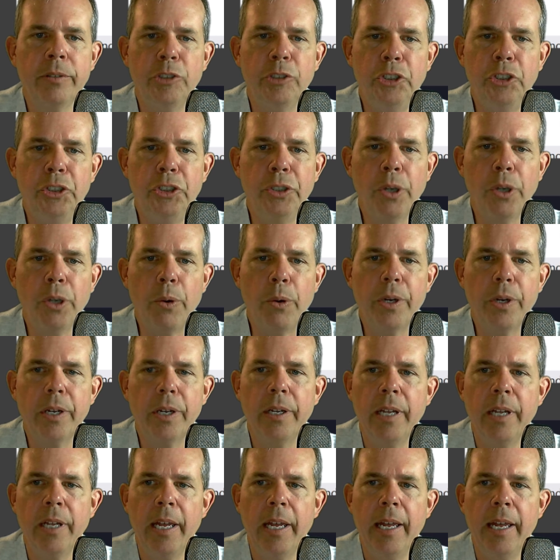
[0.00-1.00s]
joke,
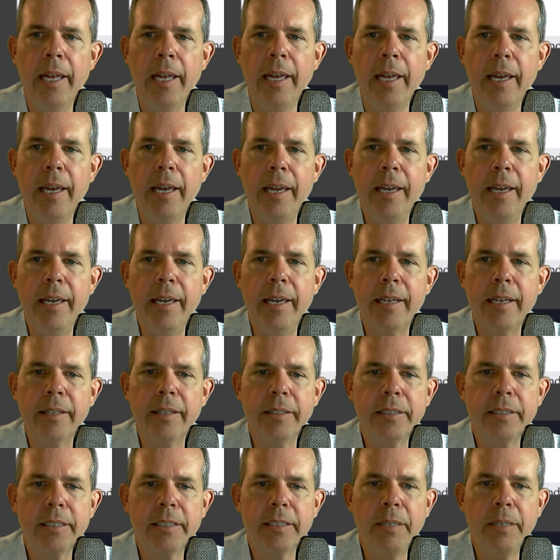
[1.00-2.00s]
and
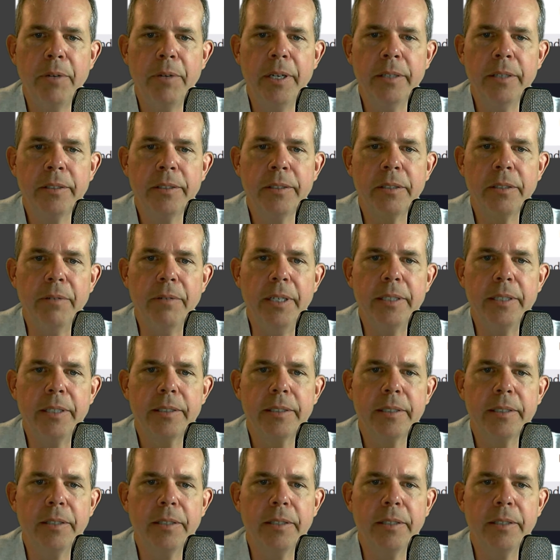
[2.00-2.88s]
let's see what else there is.